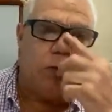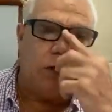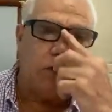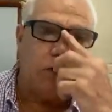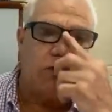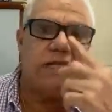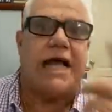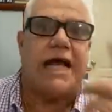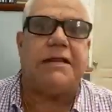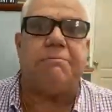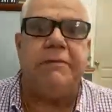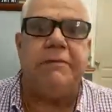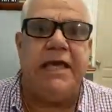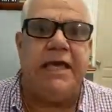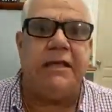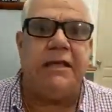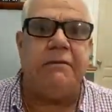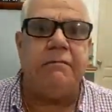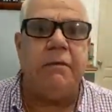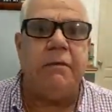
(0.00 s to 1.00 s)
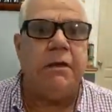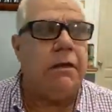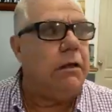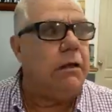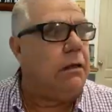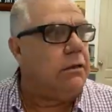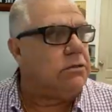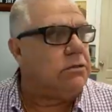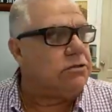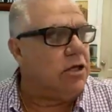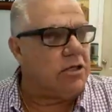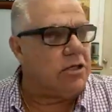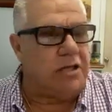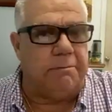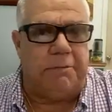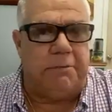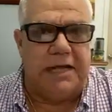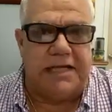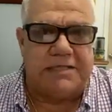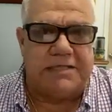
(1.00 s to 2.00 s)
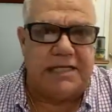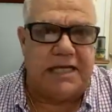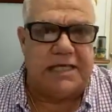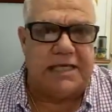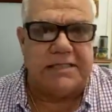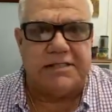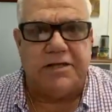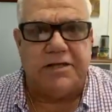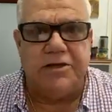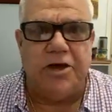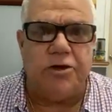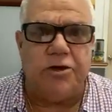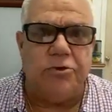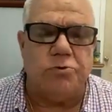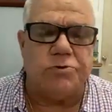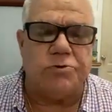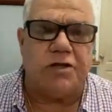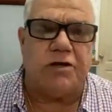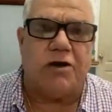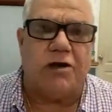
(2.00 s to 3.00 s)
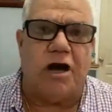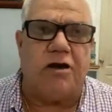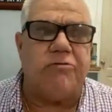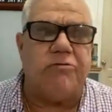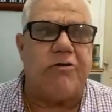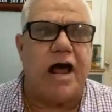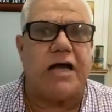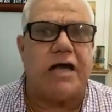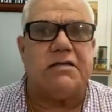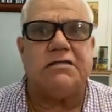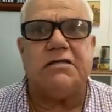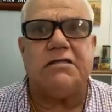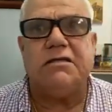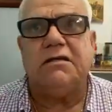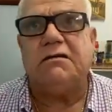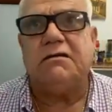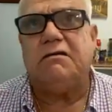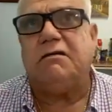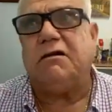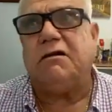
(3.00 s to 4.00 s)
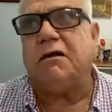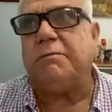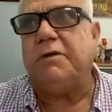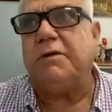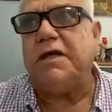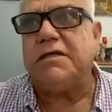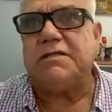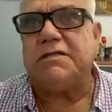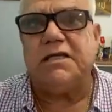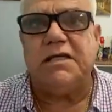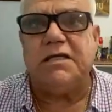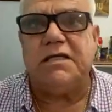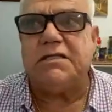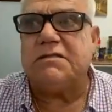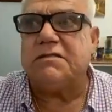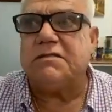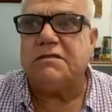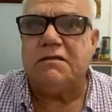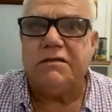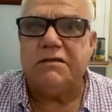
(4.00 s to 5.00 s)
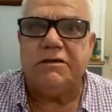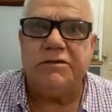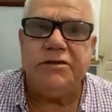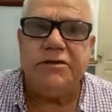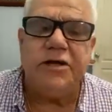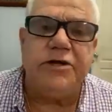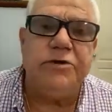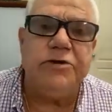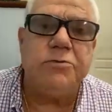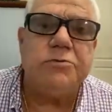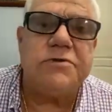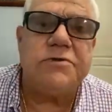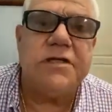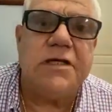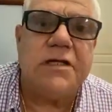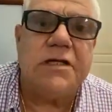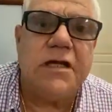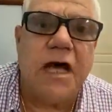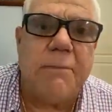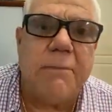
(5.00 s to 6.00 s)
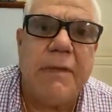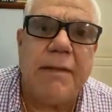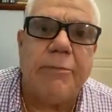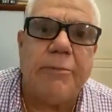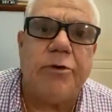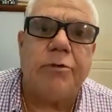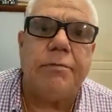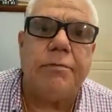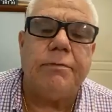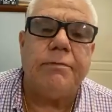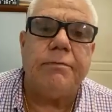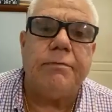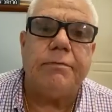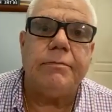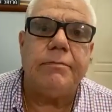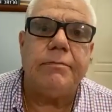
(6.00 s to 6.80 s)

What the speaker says: What does that mean? Certain places you're using contracts, other places you're using a memo.